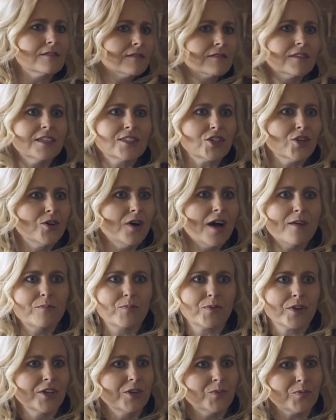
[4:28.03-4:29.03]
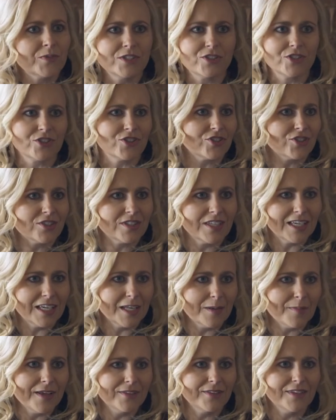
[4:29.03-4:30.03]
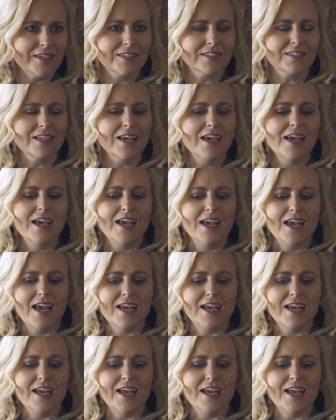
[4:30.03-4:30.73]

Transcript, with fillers: Let's go have brilliant researchers thinking about this. Mm.